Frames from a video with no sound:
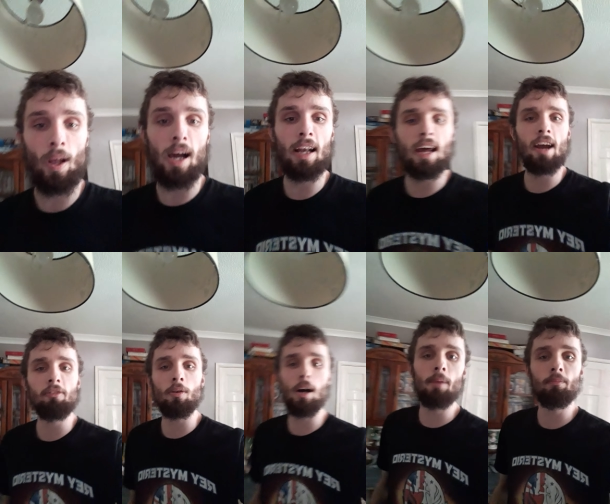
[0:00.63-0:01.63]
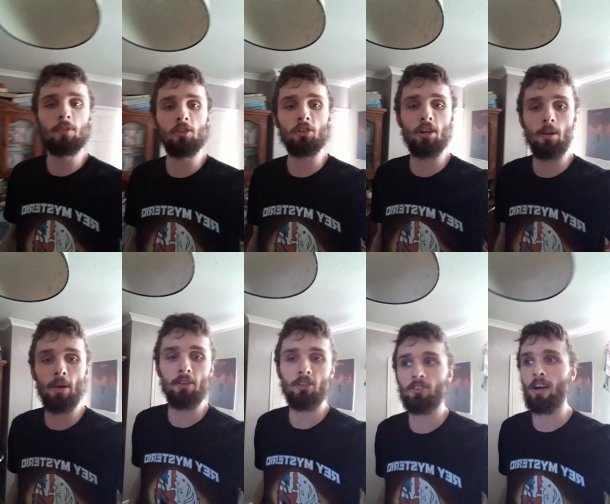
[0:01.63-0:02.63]
Hello everyone, it's Connor
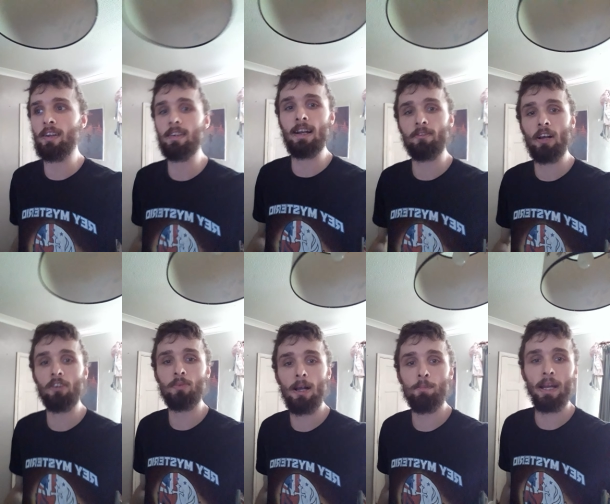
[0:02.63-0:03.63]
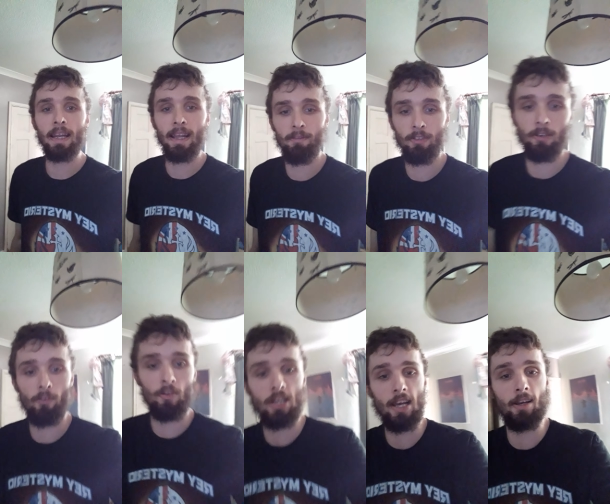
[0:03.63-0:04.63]
Moses, Titanic fans world, back again for another
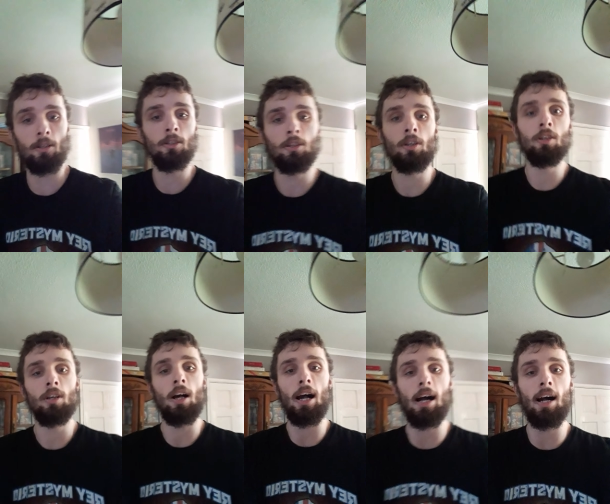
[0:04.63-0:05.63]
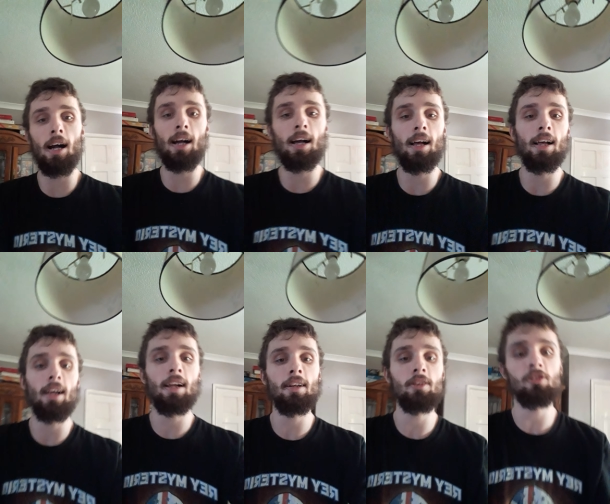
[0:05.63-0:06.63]
video.
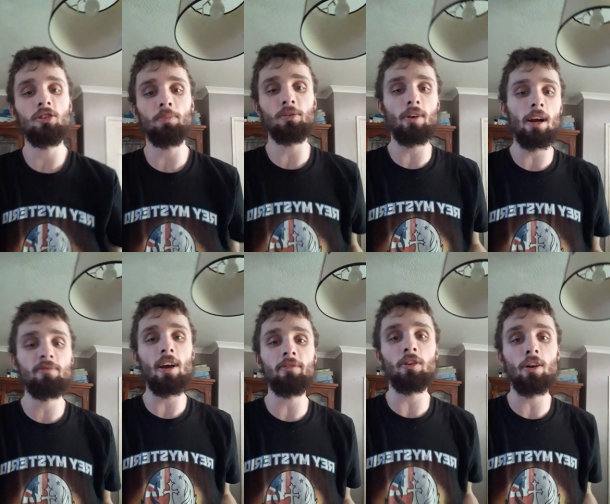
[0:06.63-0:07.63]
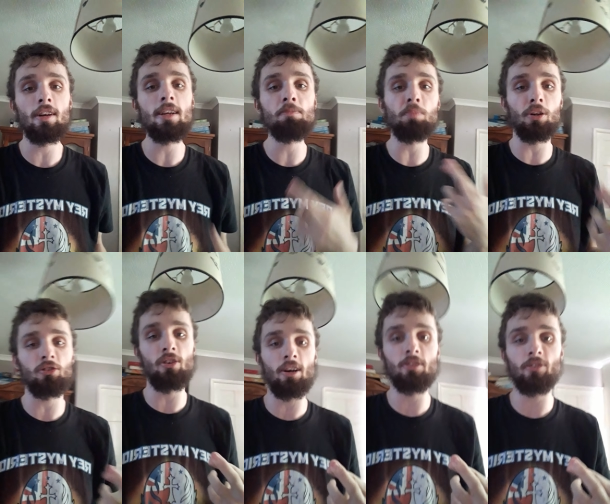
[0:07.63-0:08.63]
And subscribe if you haven't already, push
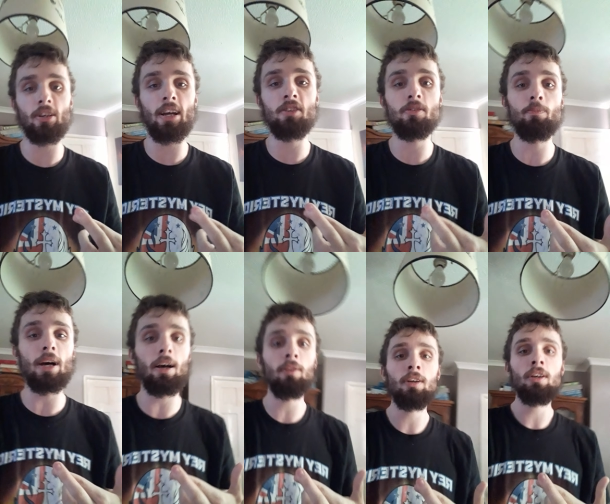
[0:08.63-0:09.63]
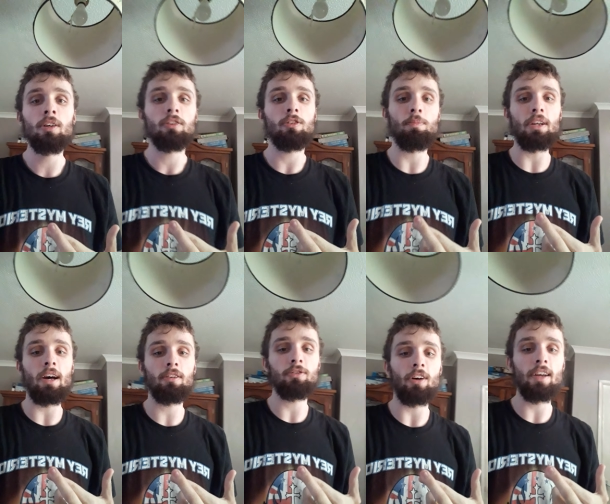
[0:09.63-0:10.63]
notification bell to be
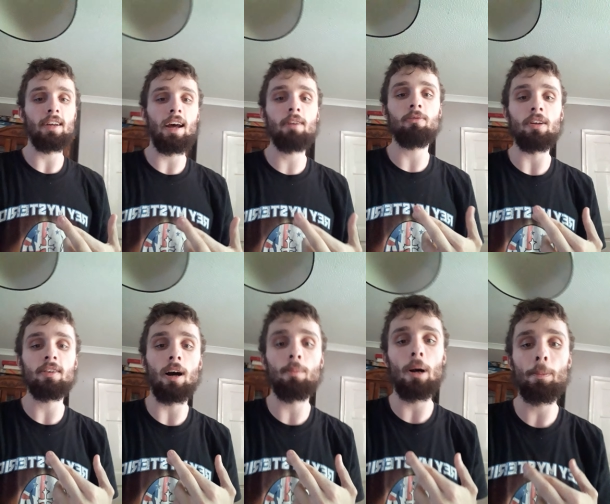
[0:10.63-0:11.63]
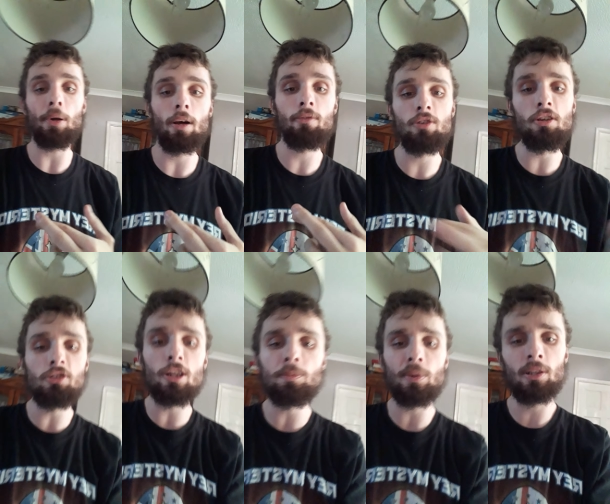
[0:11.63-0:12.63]
notified every time I upload on YouTube.